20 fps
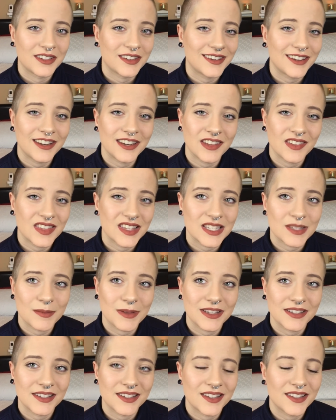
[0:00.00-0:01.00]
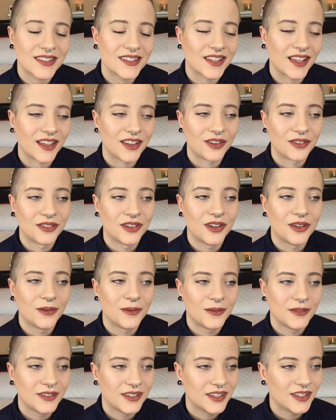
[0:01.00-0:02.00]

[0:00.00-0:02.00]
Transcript: Did any of this make sense? I don't know.